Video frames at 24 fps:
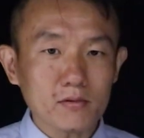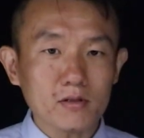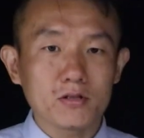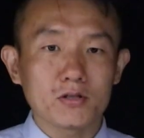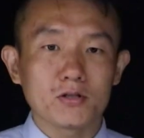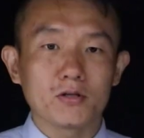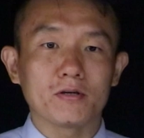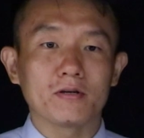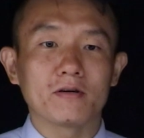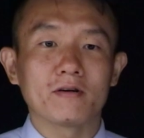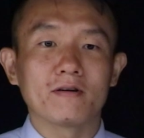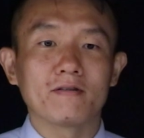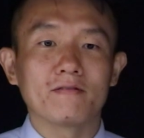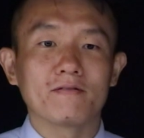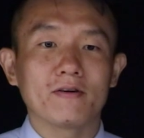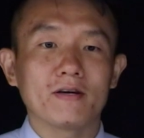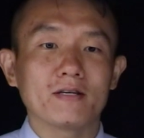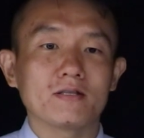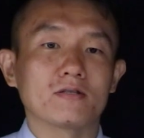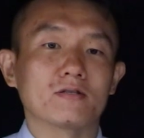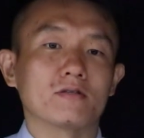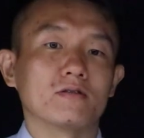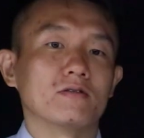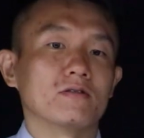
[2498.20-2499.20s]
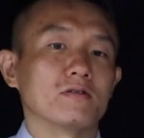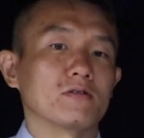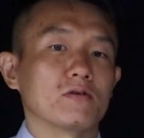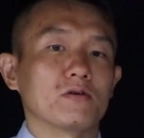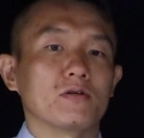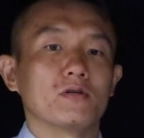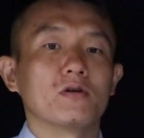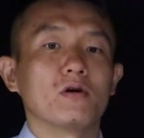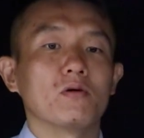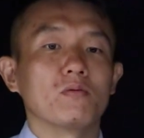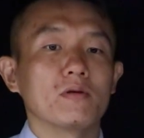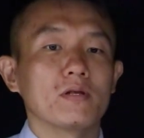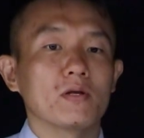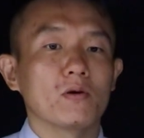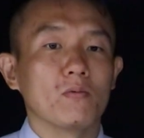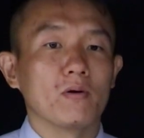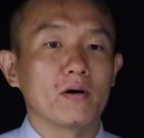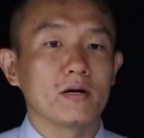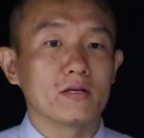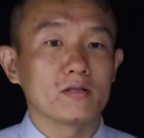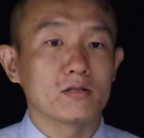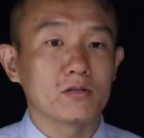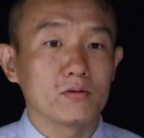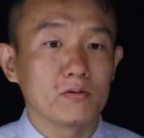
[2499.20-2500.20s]
to your investors, so you don't really
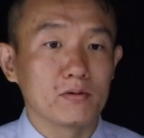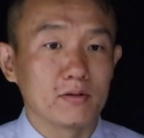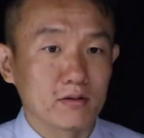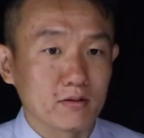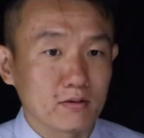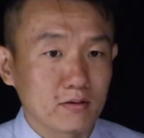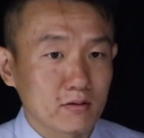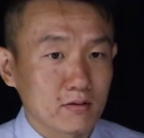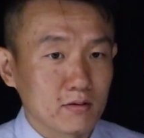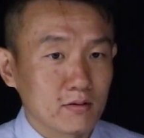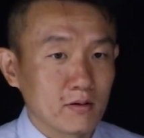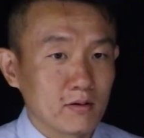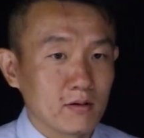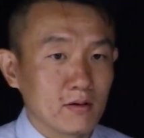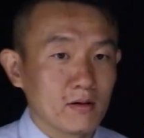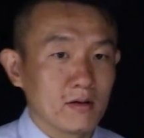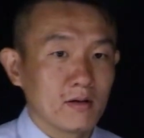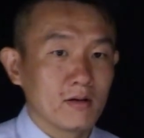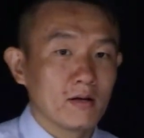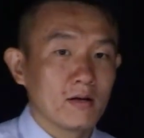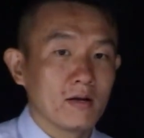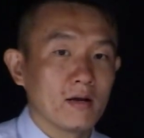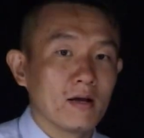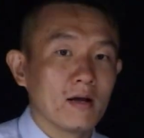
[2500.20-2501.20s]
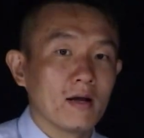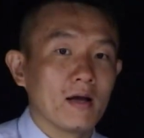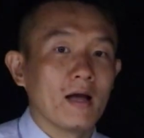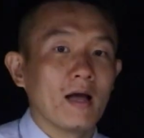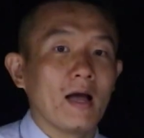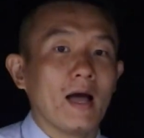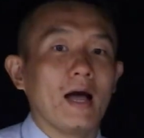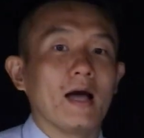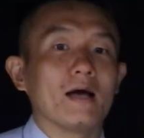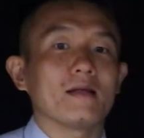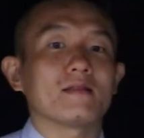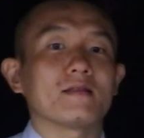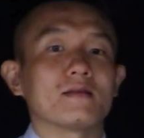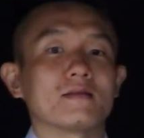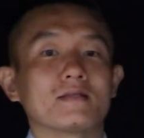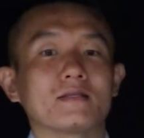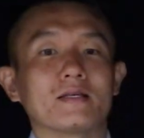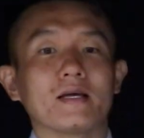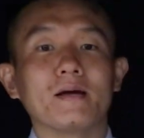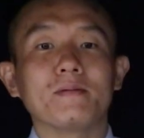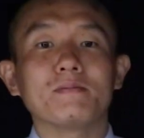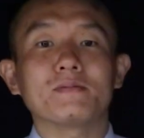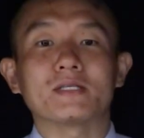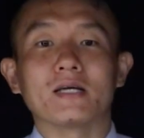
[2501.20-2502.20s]
want to do this. At the
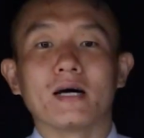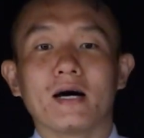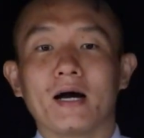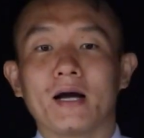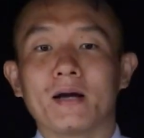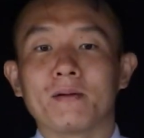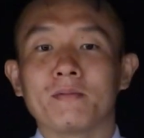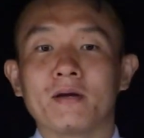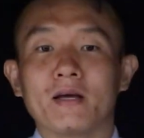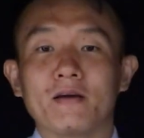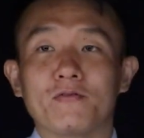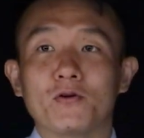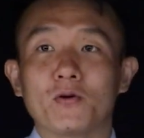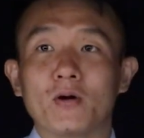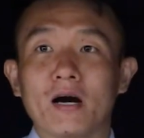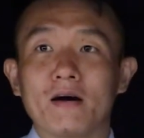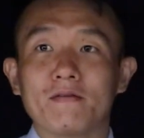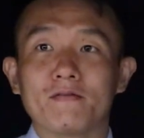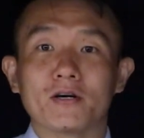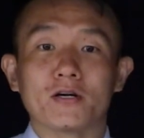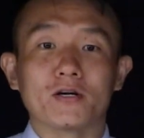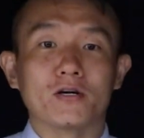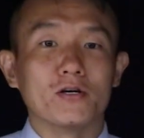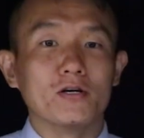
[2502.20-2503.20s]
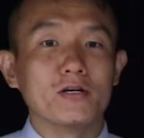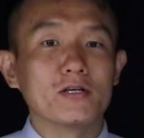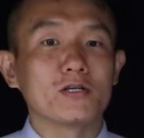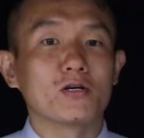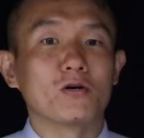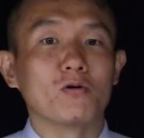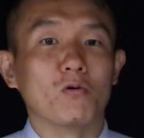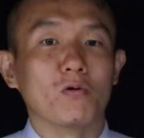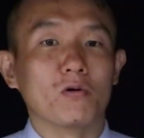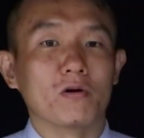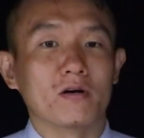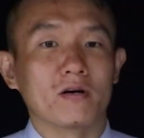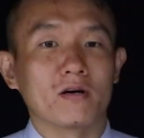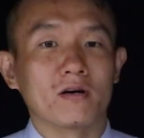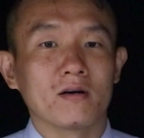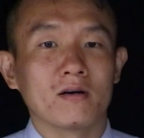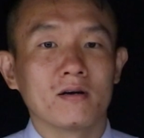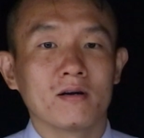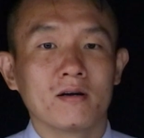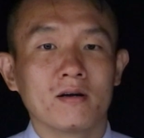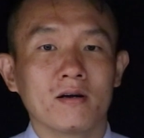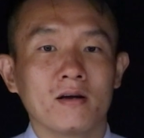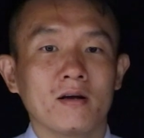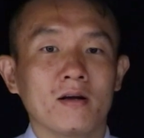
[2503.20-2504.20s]
same time, if you have a good
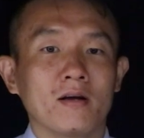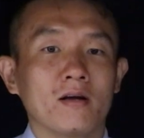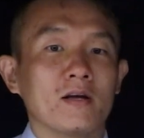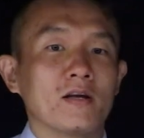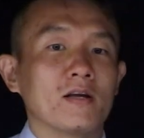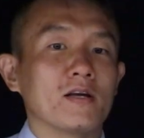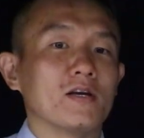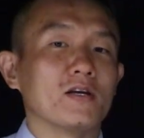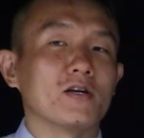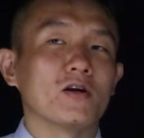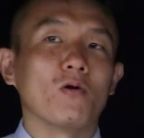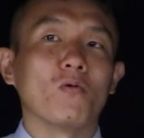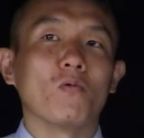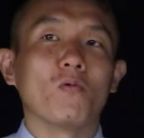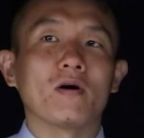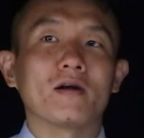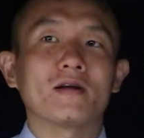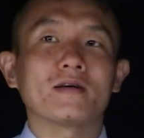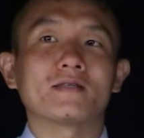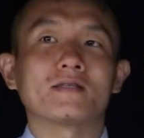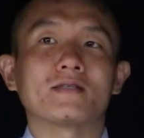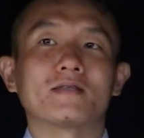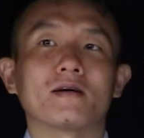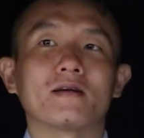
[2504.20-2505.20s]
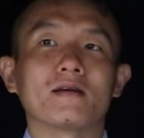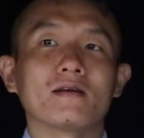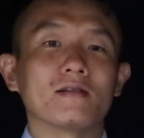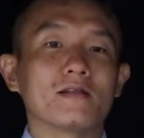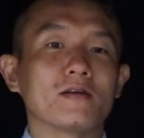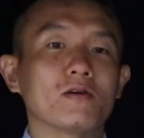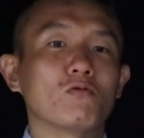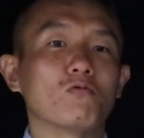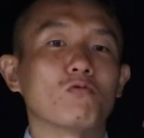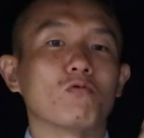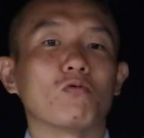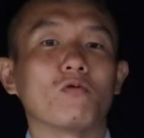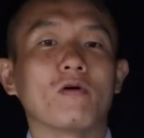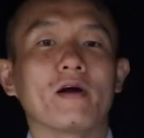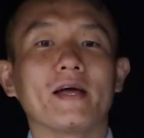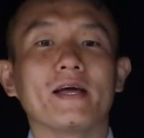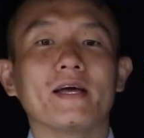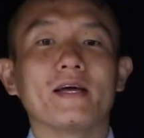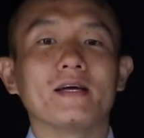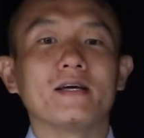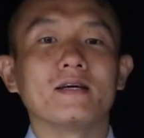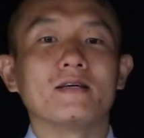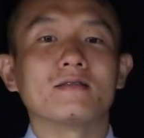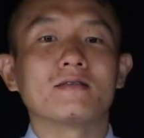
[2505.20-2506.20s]
quarter, you don't want to suddenly
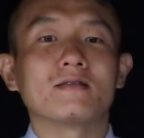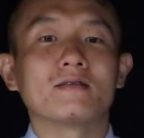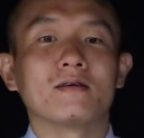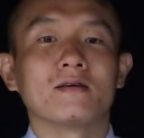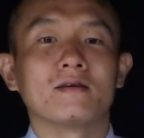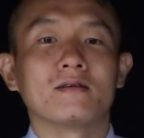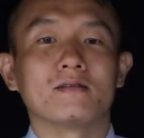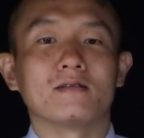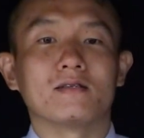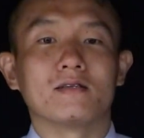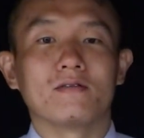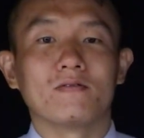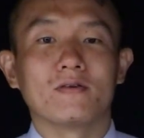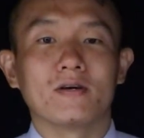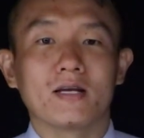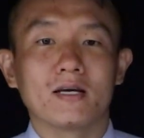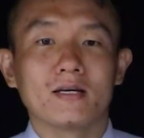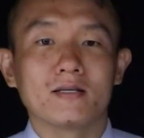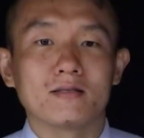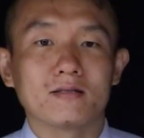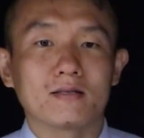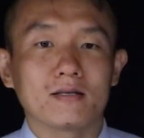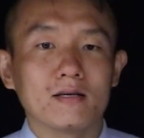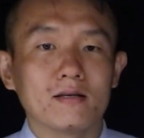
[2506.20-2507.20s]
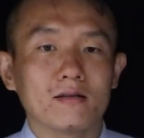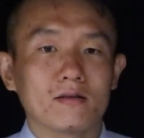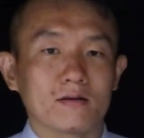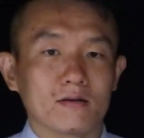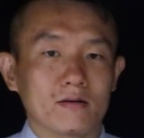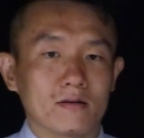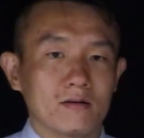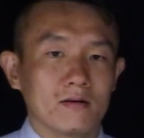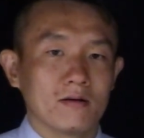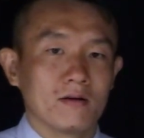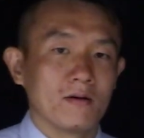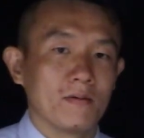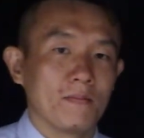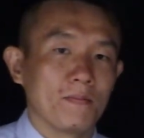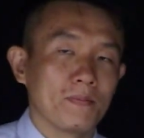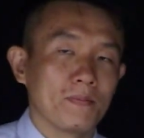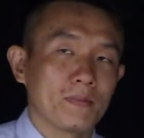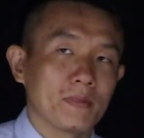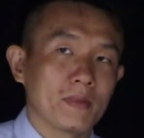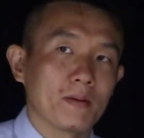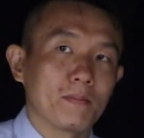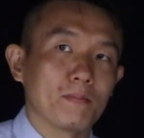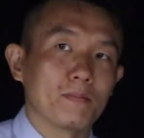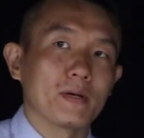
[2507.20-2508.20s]
raise dividends either,
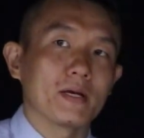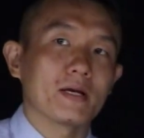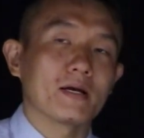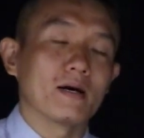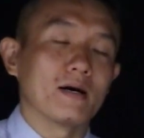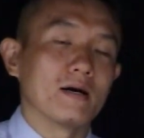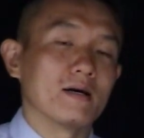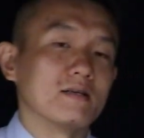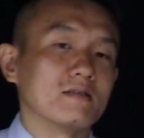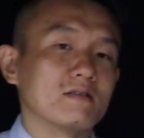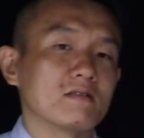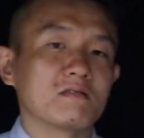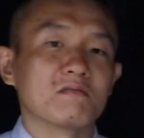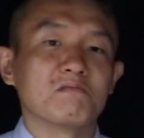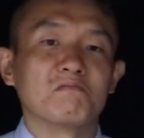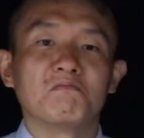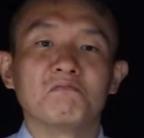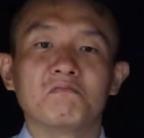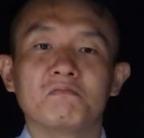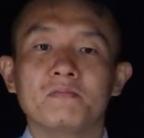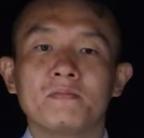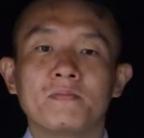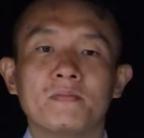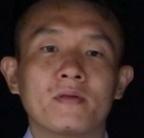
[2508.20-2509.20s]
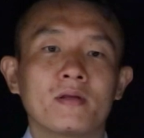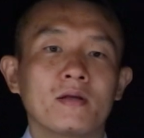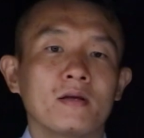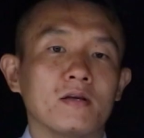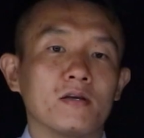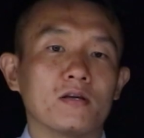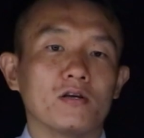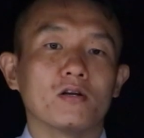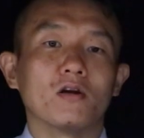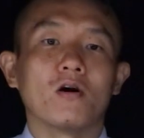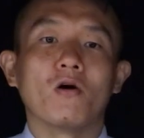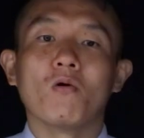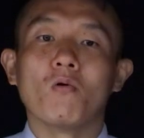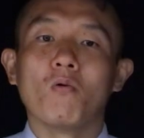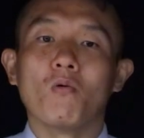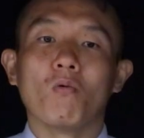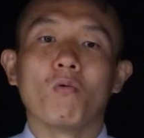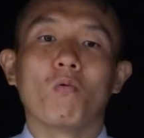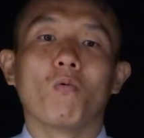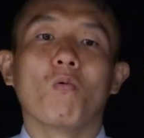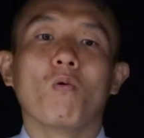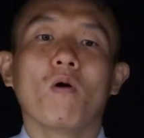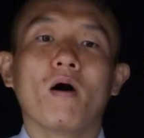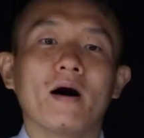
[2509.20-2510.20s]
because you don't
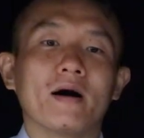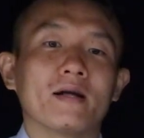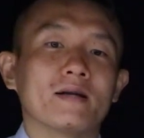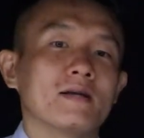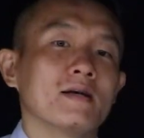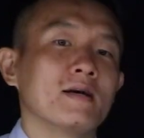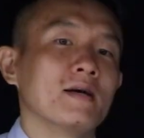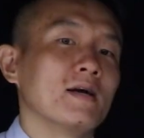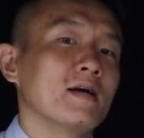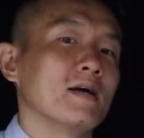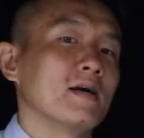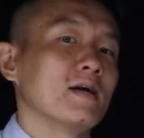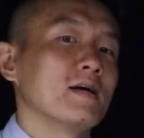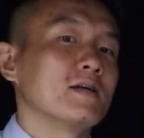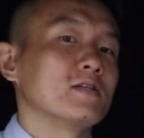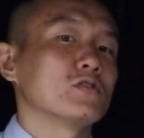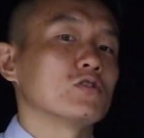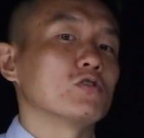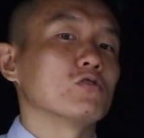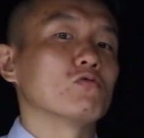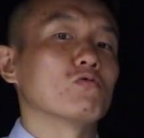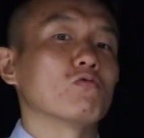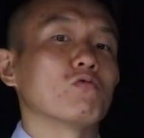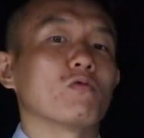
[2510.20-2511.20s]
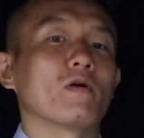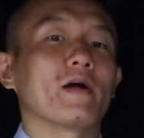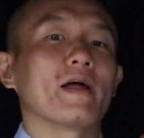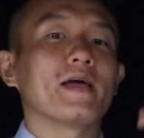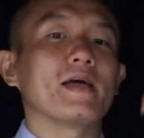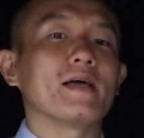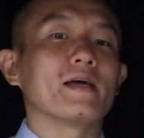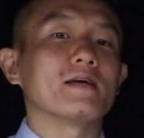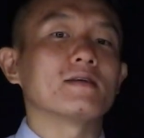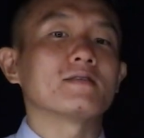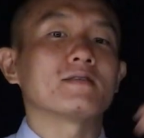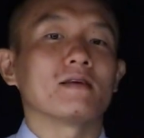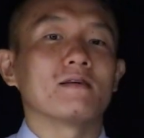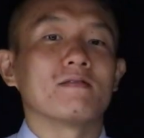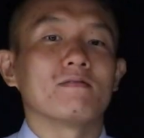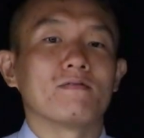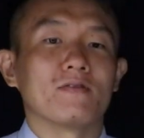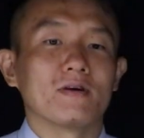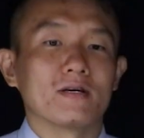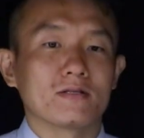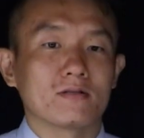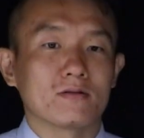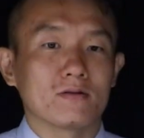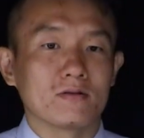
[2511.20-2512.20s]
want to raise
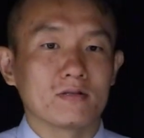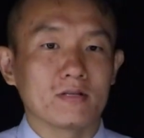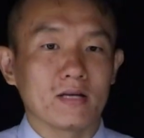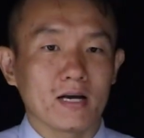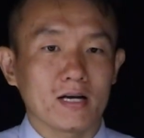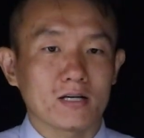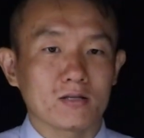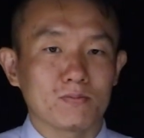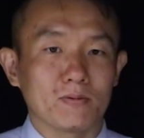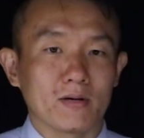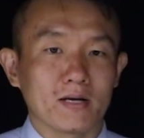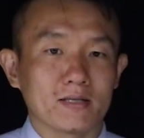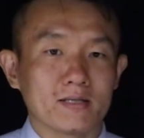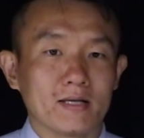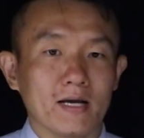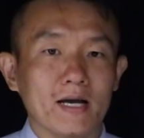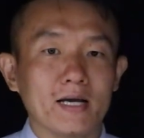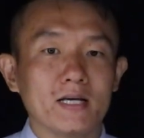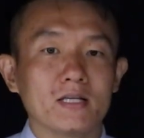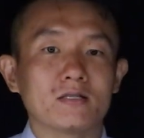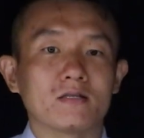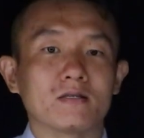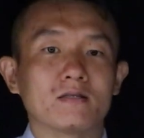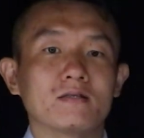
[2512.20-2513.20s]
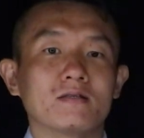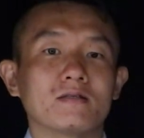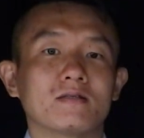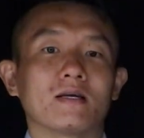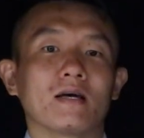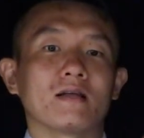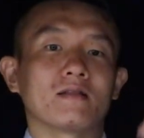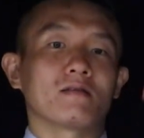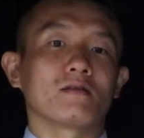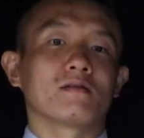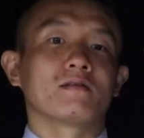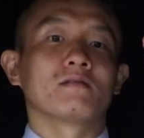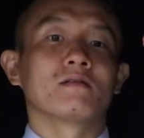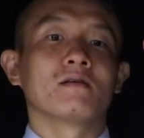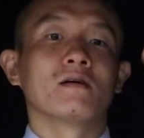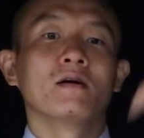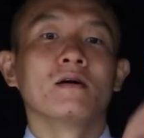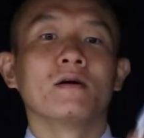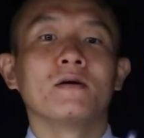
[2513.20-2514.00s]
investors' expectations that your